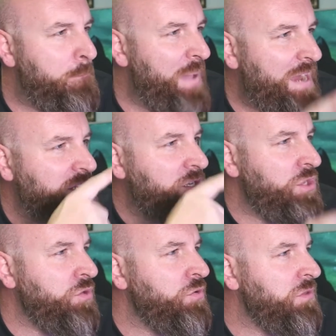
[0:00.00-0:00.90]
Back
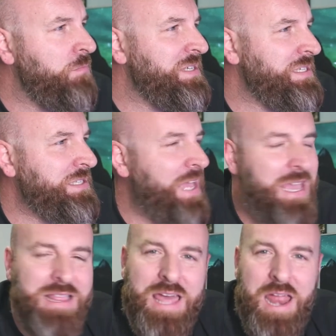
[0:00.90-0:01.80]
to the
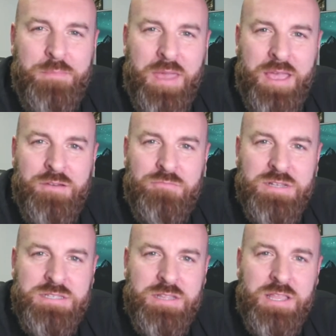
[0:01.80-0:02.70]
mistake that I made
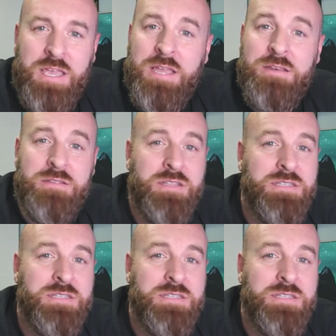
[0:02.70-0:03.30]
recently, and